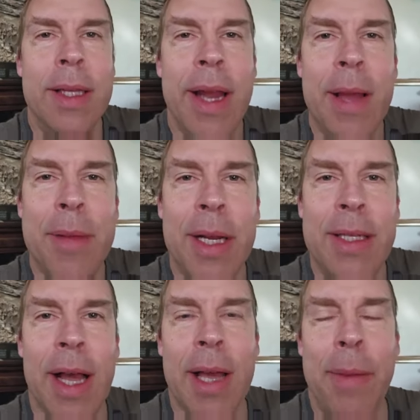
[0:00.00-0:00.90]
Today I'm going to
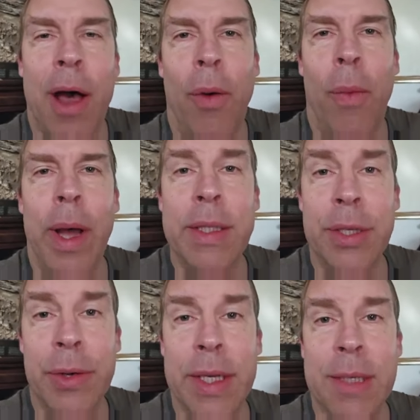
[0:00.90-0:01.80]
talk about what
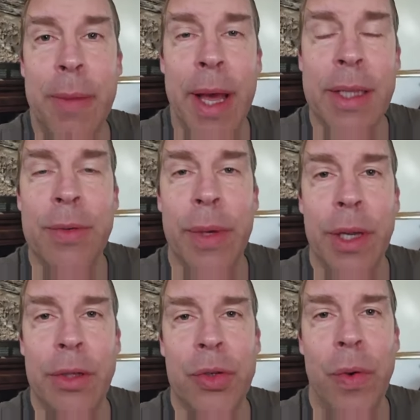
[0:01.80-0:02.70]
to expect when
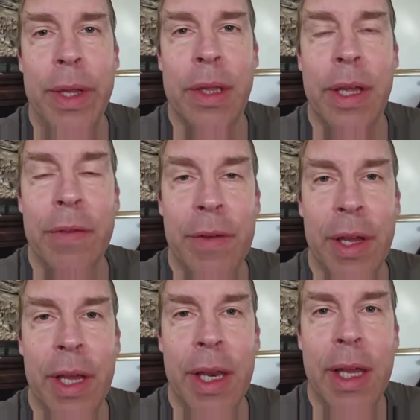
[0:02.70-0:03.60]
you join Live
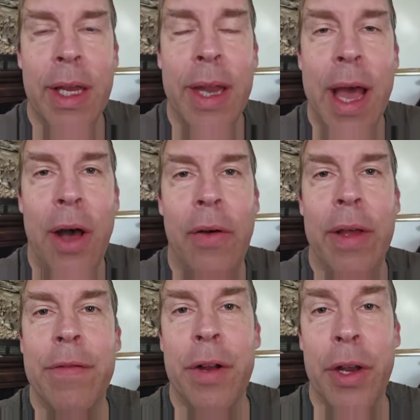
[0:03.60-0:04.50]
Good. Now,
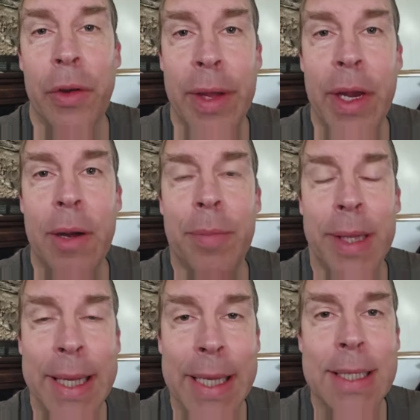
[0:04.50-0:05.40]
if you're new here,
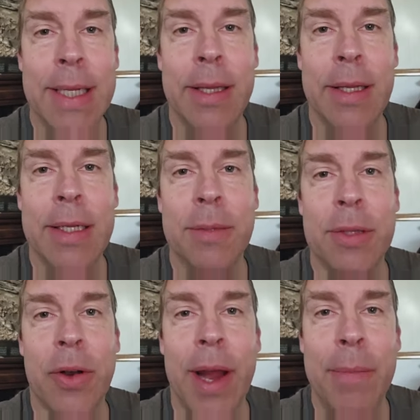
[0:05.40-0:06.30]
please hit the
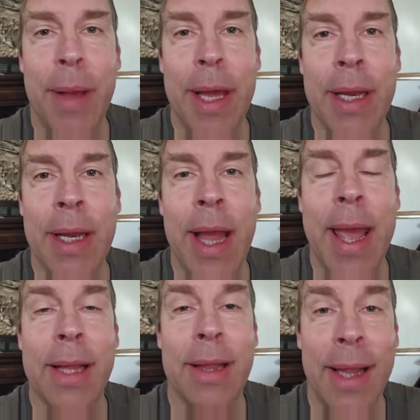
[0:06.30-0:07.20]
subscribe button
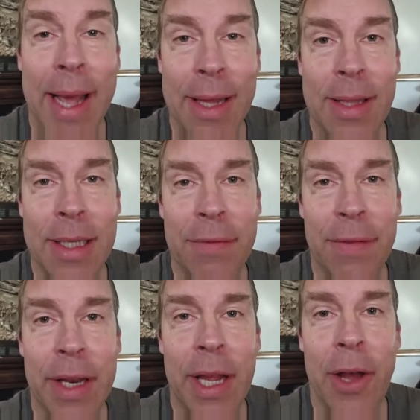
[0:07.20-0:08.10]
and like this
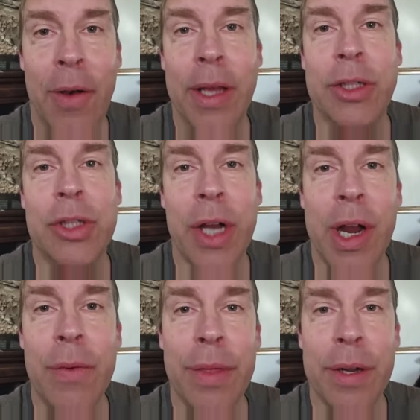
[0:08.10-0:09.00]
video and
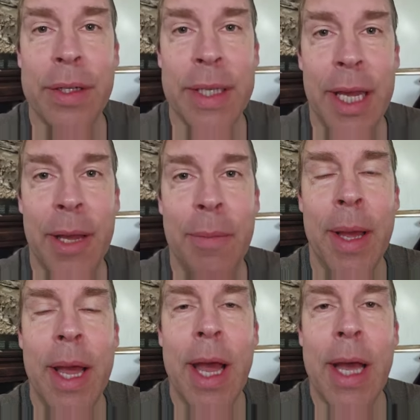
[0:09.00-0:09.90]
share it with your team
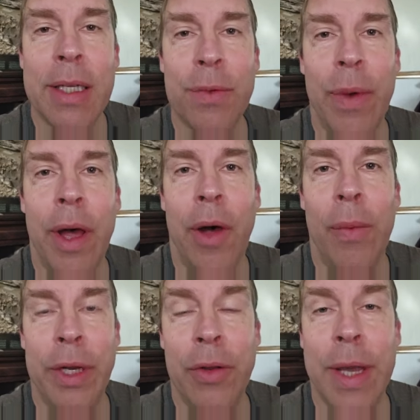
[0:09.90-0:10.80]
as well
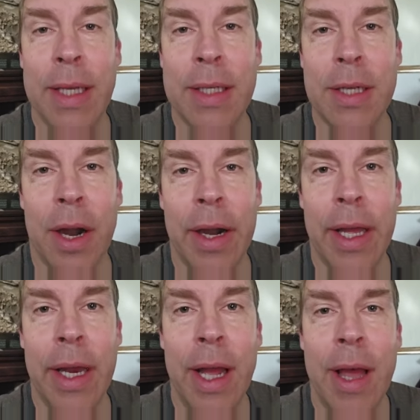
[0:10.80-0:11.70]
when you get
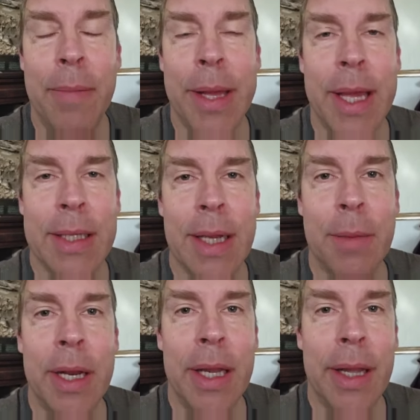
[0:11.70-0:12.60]
started because I'm
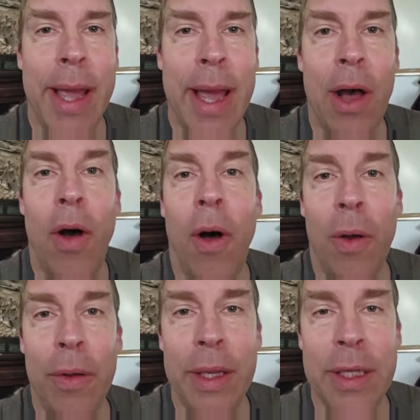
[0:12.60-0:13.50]
going to lay out
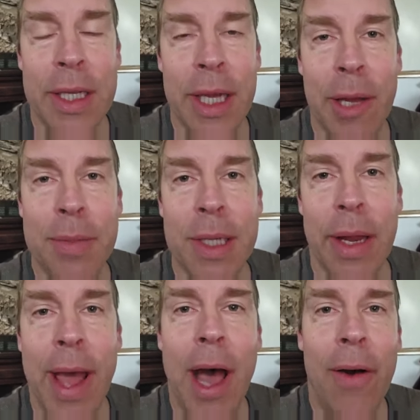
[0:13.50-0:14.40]
all the tips
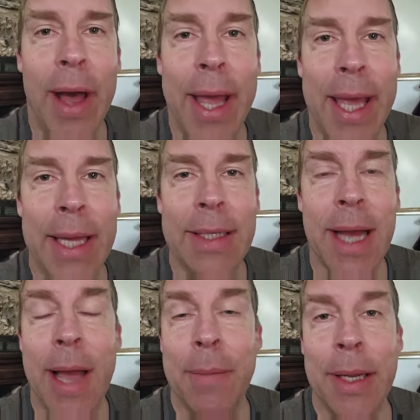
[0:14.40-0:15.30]
on how I hit
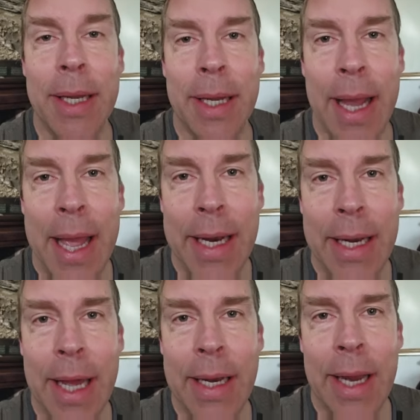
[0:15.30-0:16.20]
diamond in
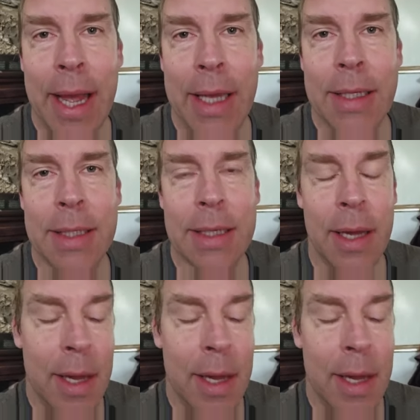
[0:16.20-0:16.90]
89 days.